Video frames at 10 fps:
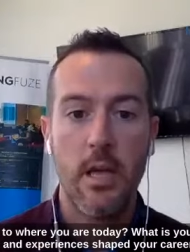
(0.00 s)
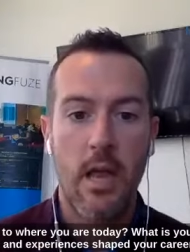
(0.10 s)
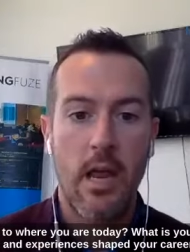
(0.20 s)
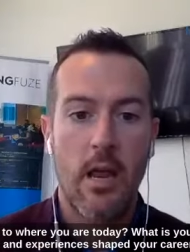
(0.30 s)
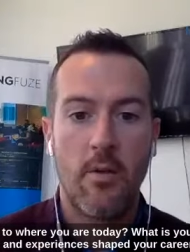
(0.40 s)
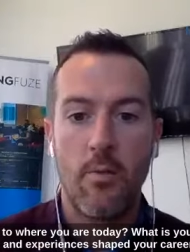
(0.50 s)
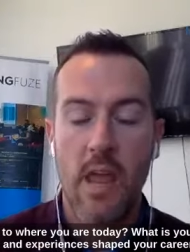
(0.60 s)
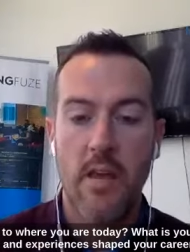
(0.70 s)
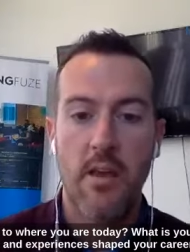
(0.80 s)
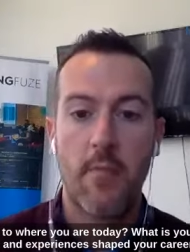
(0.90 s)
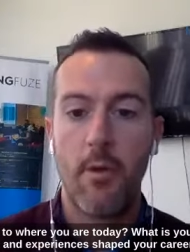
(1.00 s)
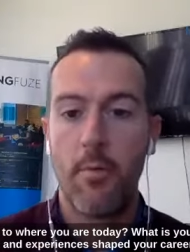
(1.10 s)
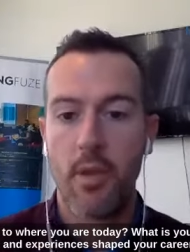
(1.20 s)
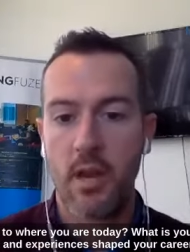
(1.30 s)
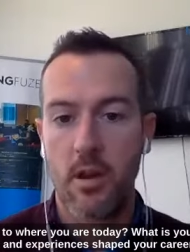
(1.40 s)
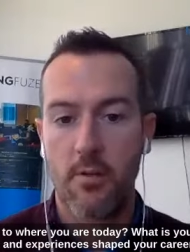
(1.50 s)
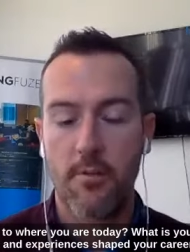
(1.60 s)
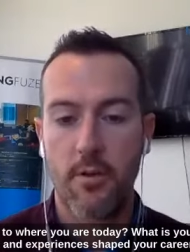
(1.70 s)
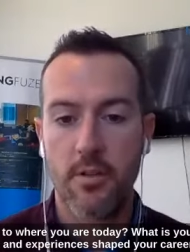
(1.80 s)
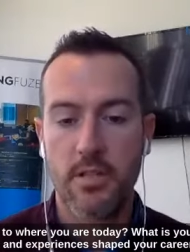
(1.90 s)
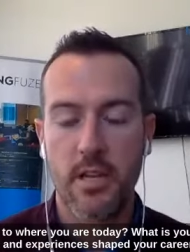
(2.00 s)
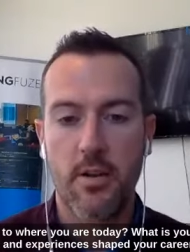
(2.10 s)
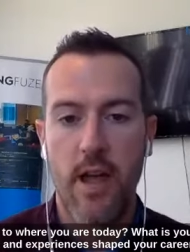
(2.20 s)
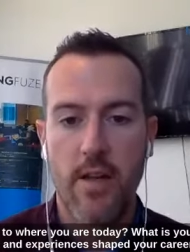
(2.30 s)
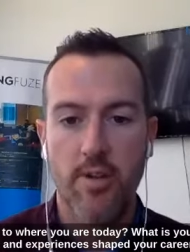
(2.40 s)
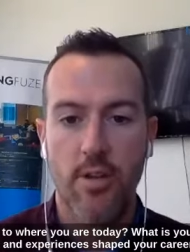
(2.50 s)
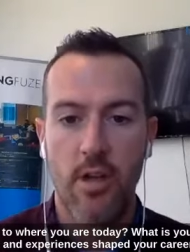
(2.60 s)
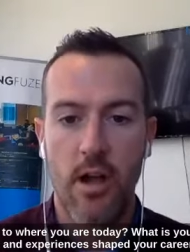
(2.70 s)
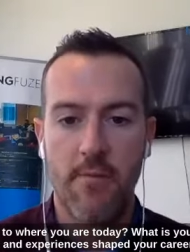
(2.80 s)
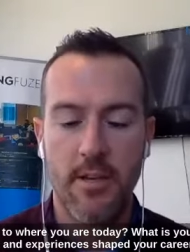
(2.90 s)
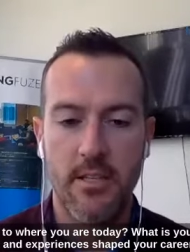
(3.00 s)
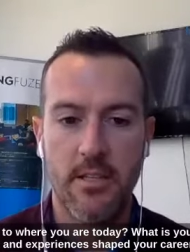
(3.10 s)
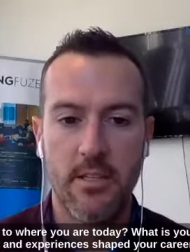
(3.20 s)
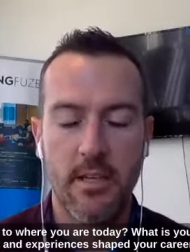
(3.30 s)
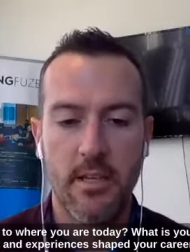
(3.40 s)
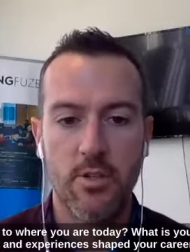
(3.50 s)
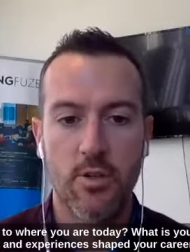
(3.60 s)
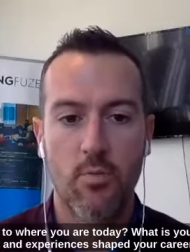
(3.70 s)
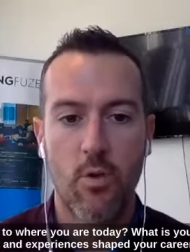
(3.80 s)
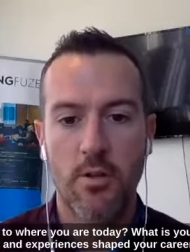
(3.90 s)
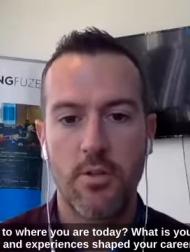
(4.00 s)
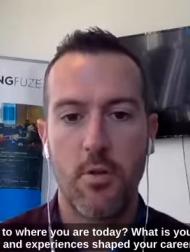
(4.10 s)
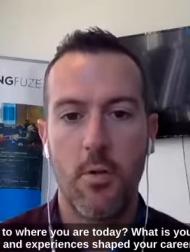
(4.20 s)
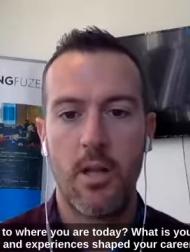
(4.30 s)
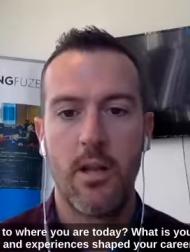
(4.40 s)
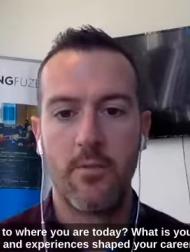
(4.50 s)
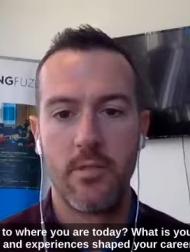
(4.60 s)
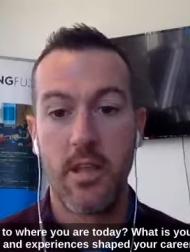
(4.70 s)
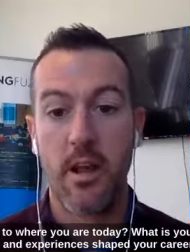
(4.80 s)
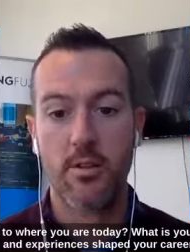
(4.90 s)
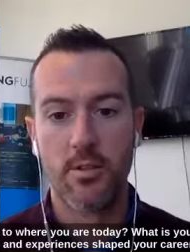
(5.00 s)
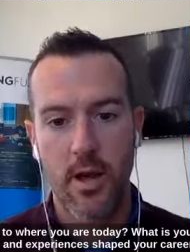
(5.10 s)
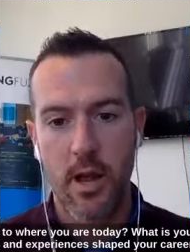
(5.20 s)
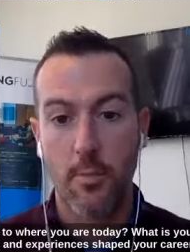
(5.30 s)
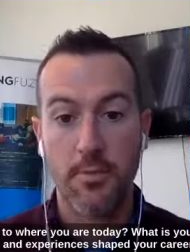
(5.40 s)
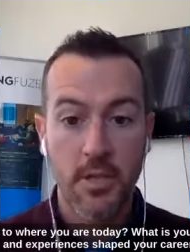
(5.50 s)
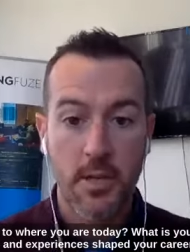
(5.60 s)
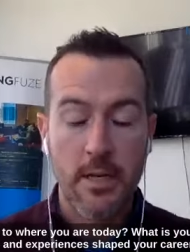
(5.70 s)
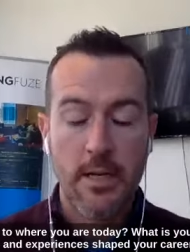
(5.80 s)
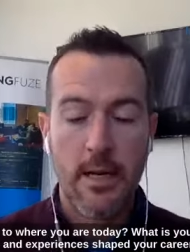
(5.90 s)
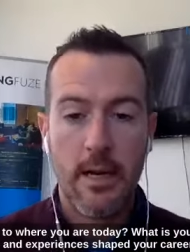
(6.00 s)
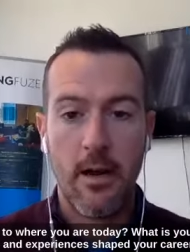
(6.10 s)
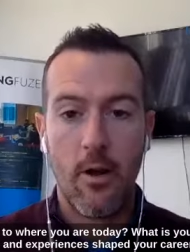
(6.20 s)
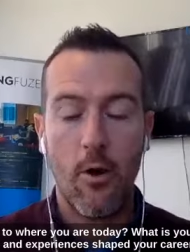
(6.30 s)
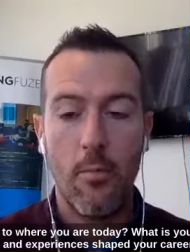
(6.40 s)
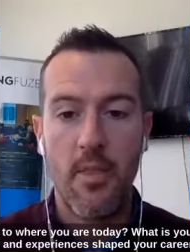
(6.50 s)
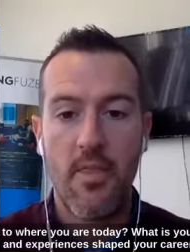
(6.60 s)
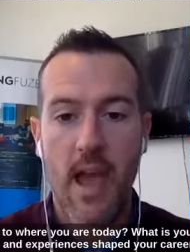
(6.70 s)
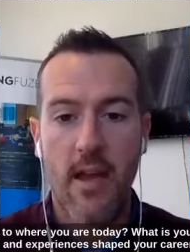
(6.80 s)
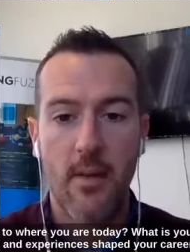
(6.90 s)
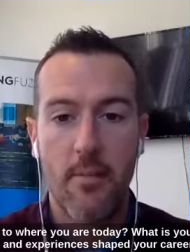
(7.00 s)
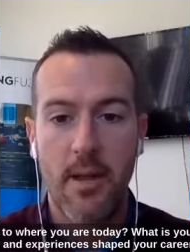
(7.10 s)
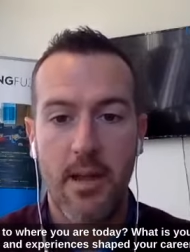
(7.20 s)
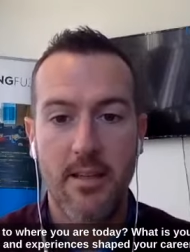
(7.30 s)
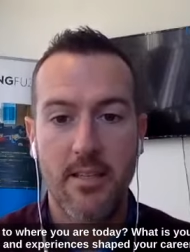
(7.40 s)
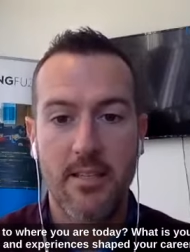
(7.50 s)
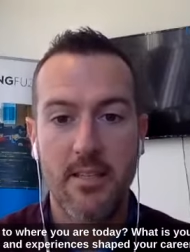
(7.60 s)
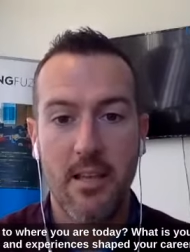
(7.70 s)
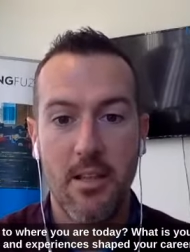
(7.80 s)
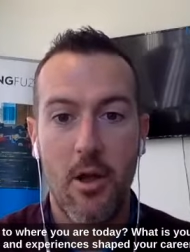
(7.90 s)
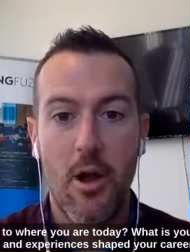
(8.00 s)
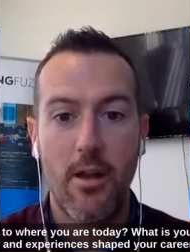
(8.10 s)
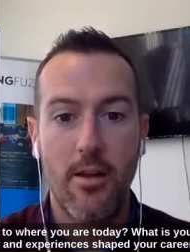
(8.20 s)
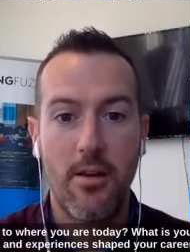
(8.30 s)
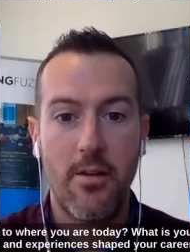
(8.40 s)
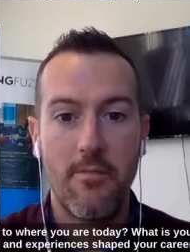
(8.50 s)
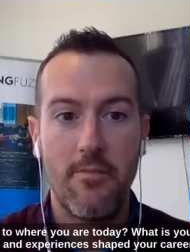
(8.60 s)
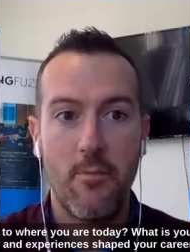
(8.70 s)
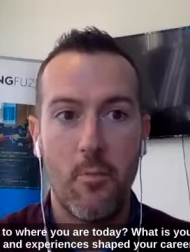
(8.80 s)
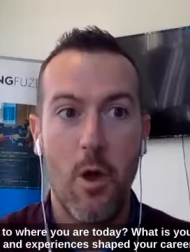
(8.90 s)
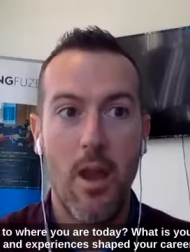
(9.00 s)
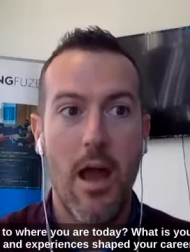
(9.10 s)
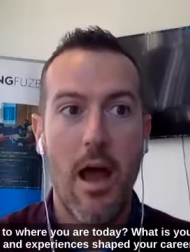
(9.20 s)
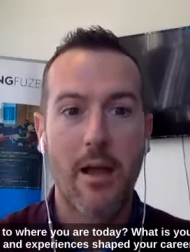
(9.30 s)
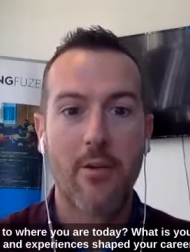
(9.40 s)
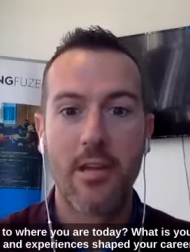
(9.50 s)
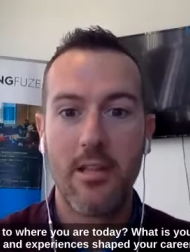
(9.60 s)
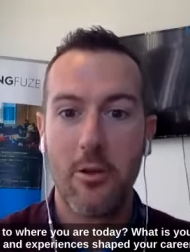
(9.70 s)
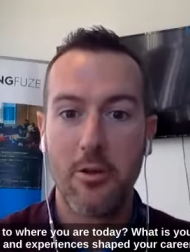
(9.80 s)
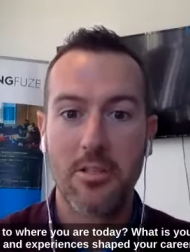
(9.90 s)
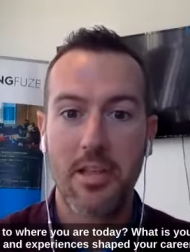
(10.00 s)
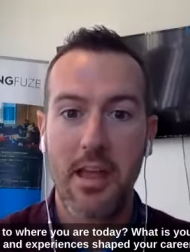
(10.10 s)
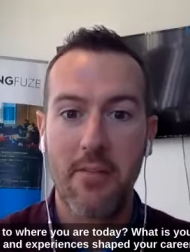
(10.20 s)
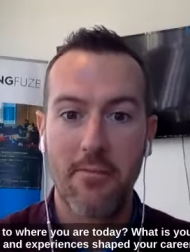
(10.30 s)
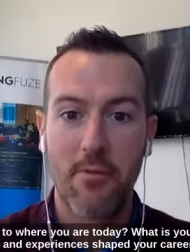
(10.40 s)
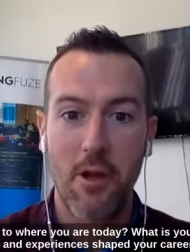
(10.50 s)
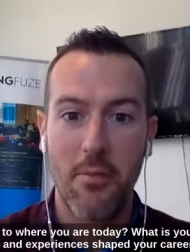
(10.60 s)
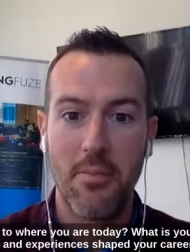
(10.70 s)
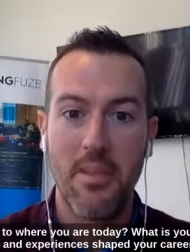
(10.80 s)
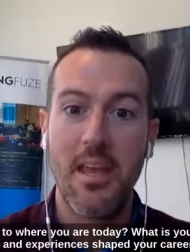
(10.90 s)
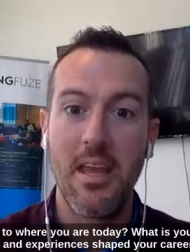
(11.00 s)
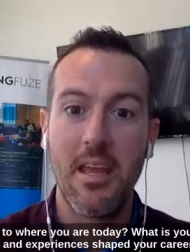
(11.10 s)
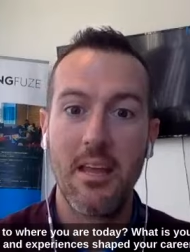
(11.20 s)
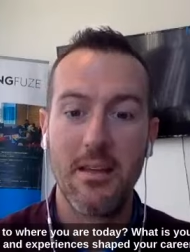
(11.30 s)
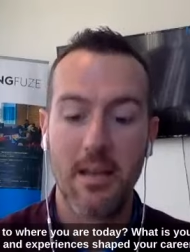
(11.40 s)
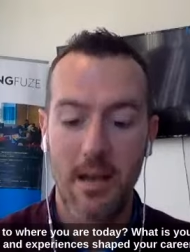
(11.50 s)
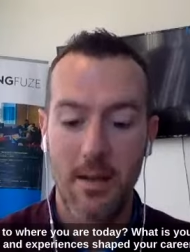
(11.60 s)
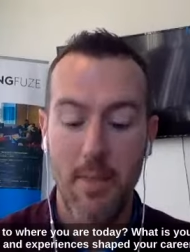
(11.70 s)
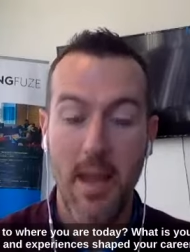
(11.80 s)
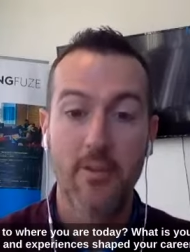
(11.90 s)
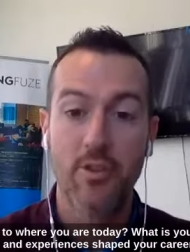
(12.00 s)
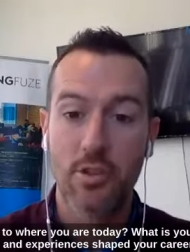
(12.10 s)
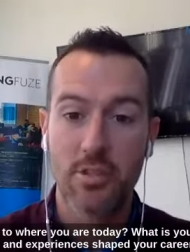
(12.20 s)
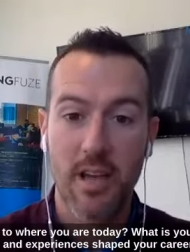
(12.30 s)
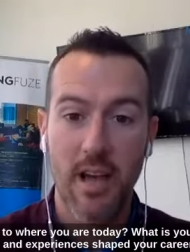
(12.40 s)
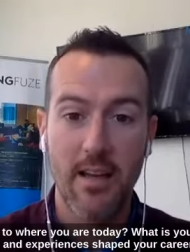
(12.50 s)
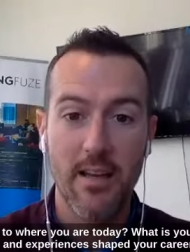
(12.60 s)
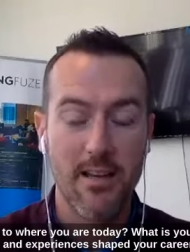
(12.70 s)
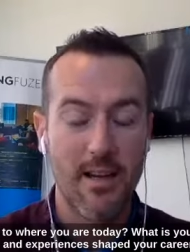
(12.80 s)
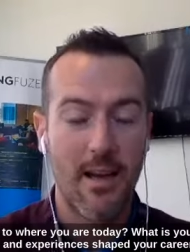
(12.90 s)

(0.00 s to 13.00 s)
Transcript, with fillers: And we ended up opening our first international office in Toronto while I was there. So I helped open that up, and I got to see a lot of what hiring looks like from the manager side.